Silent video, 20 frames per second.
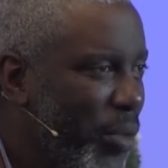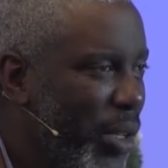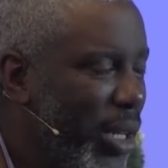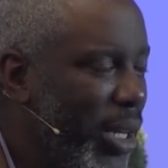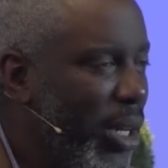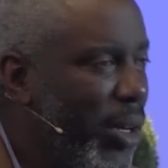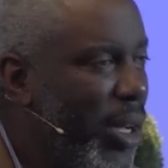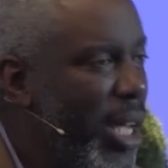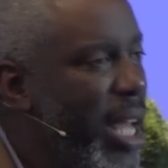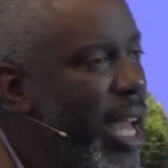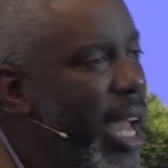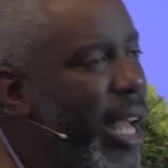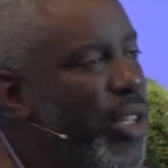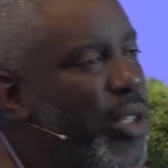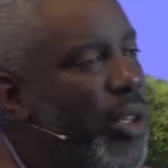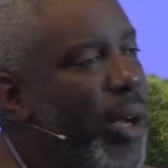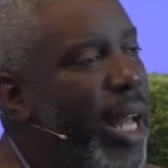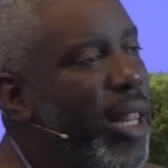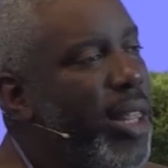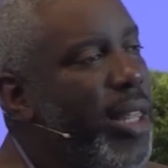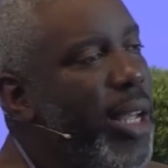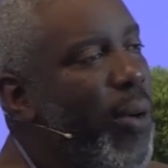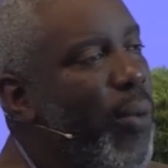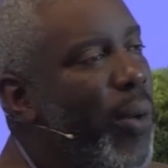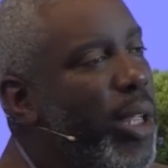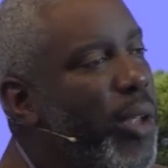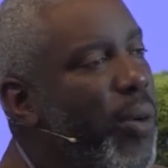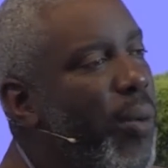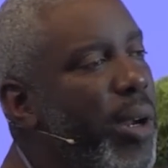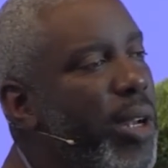You know. And so I think
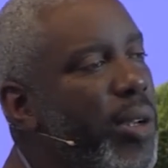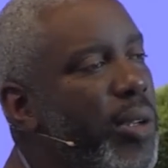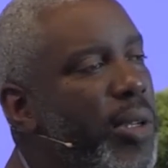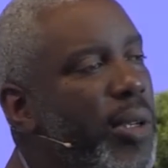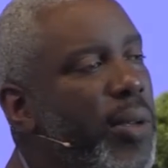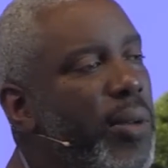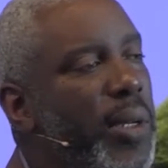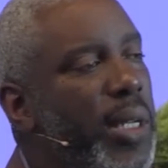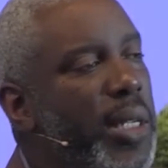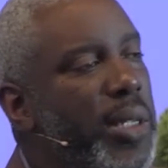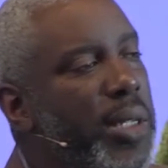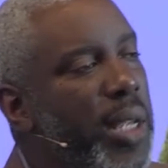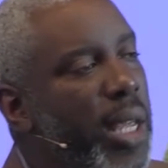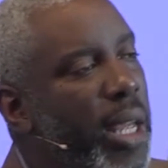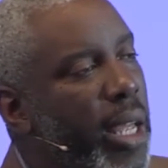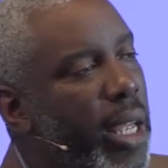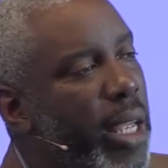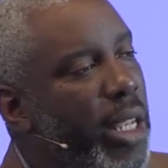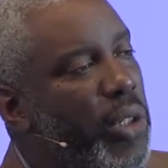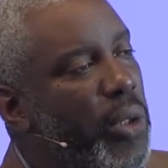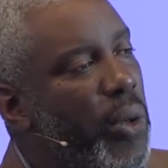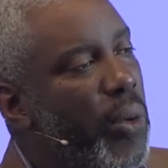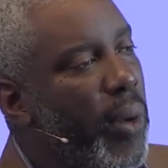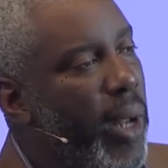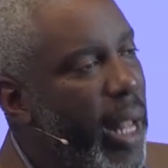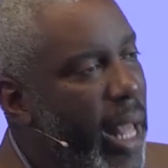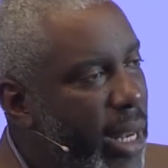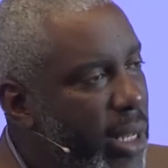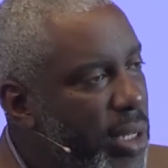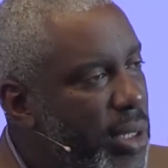what you want to do is is
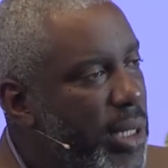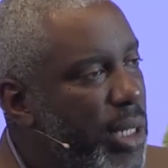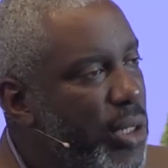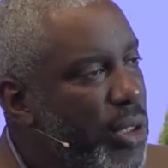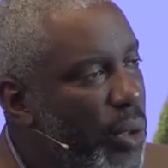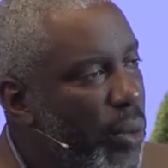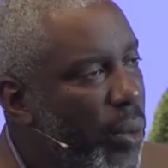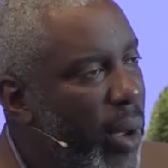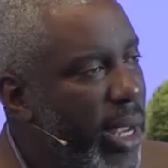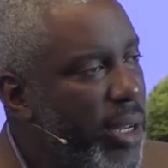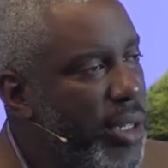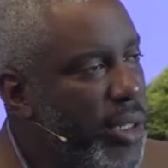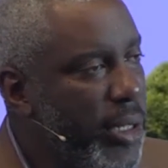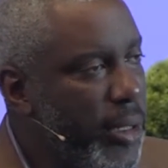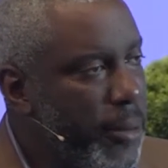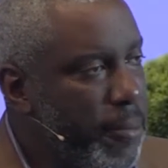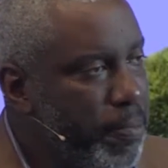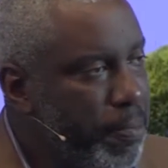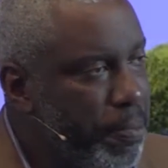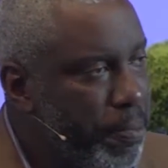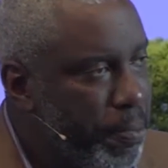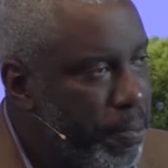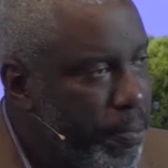create a situation